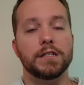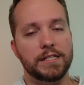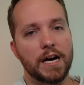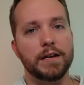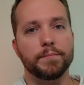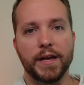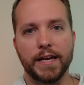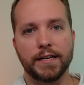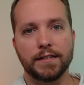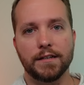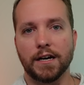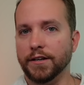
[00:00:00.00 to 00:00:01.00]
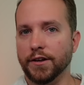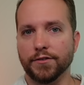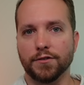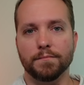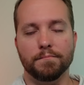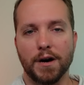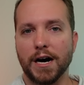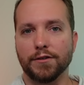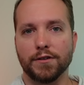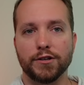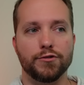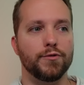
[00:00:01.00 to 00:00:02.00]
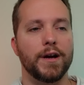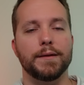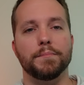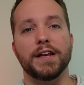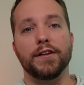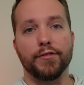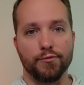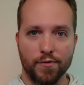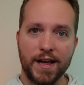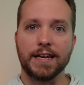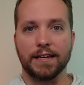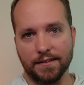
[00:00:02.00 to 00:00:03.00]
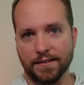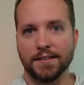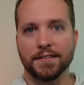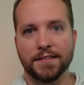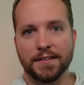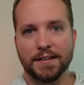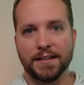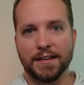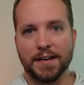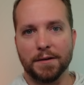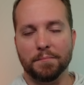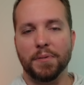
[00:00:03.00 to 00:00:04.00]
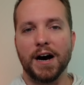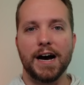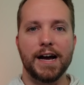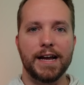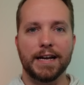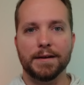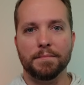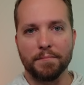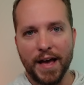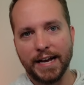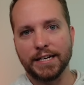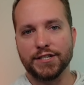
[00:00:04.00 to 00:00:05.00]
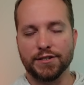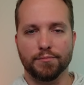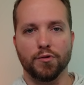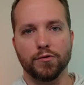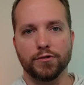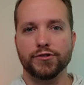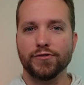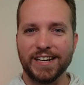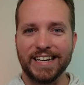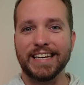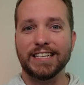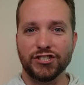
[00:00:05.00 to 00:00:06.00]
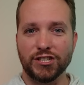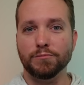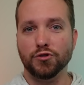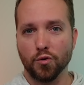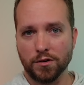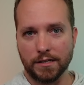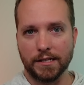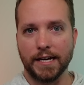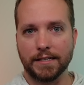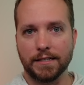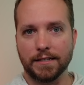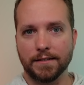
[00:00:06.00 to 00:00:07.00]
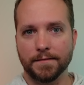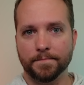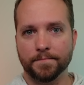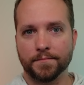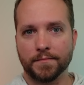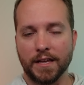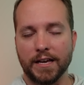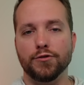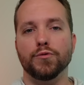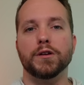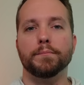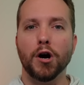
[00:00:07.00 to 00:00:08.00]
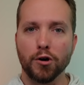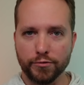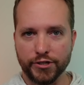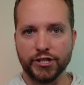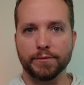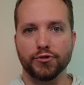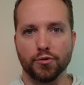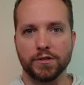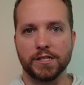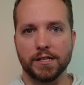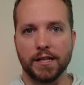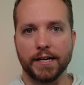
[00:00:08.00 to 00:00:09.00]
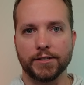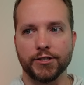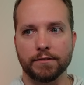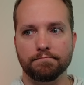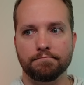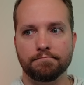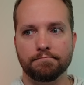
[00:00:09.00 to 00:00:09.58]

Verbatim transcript: Don Bacon another moderate who had been threatened by MAGA supporters trying to get Jim Jordan elected and who had opposed Jim Jordan's election.